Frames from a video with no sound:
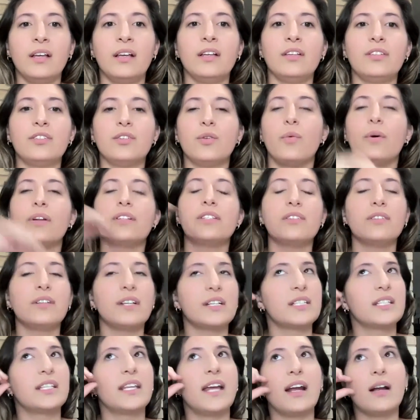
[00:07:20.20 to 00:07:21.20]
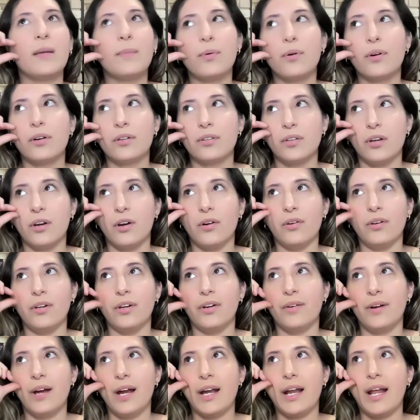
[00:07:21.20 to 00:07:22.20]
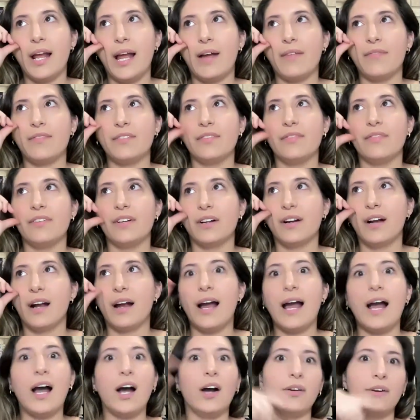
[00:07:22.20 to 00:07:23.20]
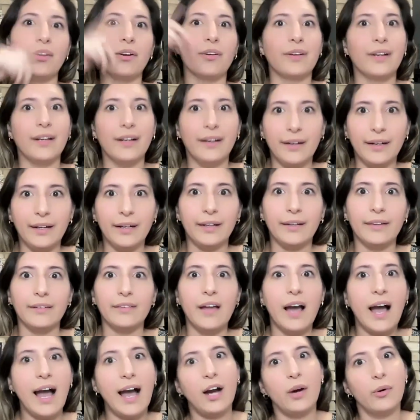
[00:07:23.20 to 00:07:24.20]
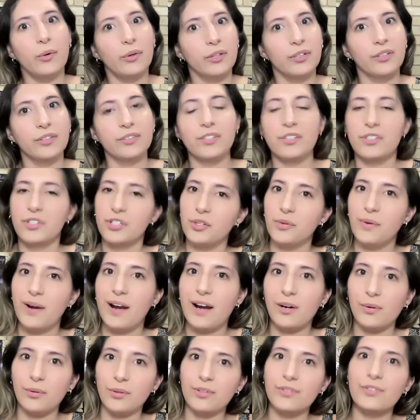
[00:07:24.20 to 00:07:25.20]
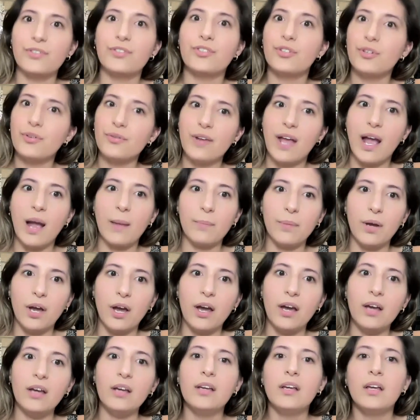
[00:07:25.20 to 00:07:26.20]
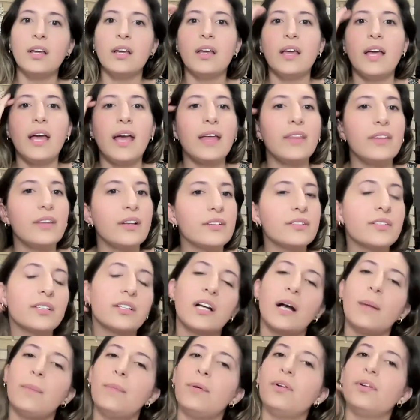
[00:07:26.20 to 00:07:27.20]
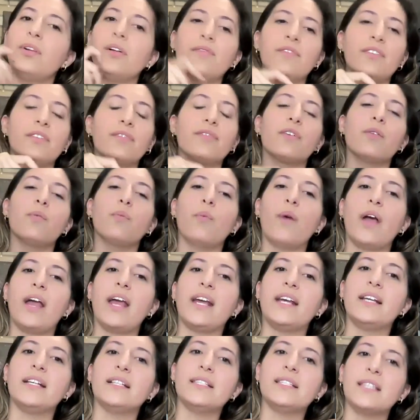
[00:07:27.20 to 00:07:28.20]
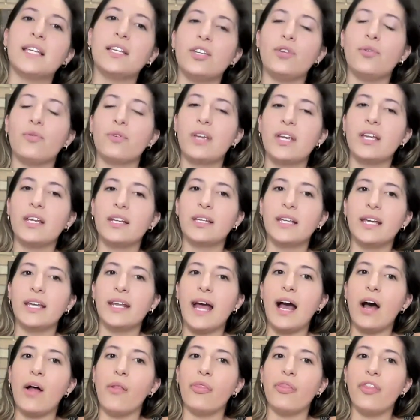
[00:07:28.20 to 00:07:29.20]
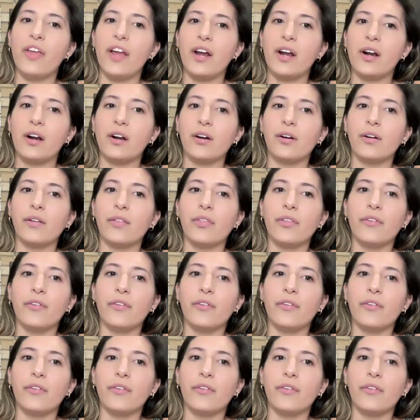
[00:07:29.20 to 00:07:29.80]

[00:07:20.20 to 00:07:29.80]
So once you get to the airport, though, you kind of have to figure out how you're getting the hour to 2 hours to Napa. And there's a couple of different ways that you can get out there.